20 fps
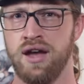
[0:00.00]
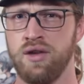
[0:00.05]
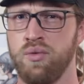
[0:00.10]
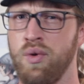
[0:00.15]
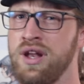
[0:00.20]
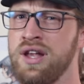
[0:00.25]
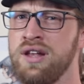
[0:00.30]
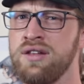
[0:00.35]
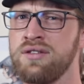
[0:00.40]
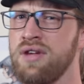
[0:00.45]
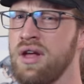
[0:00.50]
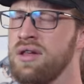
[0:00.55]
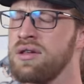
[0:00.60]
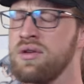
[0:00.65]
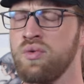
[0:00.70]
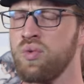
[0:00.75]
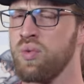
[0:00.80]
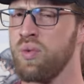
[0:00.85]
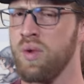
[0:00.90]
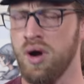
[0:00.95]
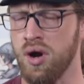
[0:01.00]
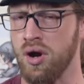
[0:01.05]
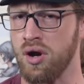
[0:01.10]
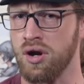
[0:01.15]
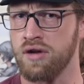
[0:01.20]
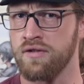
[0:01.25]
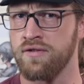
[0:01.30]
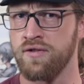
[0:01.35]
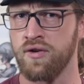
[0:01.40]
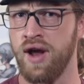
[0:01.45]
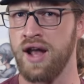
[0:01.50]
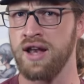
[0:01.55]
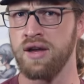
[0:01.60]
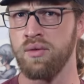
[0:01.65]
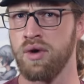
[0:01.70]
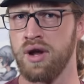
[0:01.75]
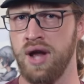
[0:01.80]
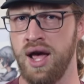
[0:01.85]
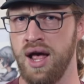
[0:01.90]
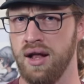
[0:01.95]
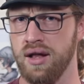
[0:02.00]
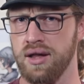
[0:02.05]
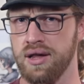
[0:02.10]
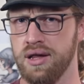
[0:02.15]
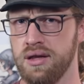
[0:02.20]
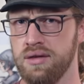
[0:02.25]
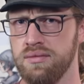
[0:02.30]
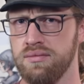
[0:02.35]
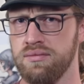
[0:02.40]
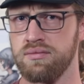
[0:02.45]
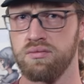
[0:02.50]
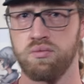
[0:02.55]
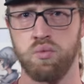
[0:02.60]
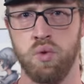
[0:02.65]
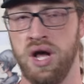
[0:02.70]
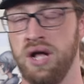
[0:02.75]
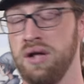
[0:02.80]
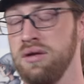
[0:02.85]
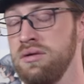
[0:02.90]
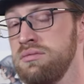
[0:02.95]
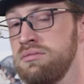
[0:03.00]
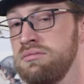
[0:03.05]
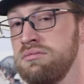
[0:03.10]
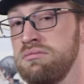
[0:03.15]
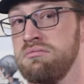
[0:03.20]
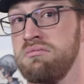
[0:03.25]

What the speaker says: And when it doesn't work for anyone else, well,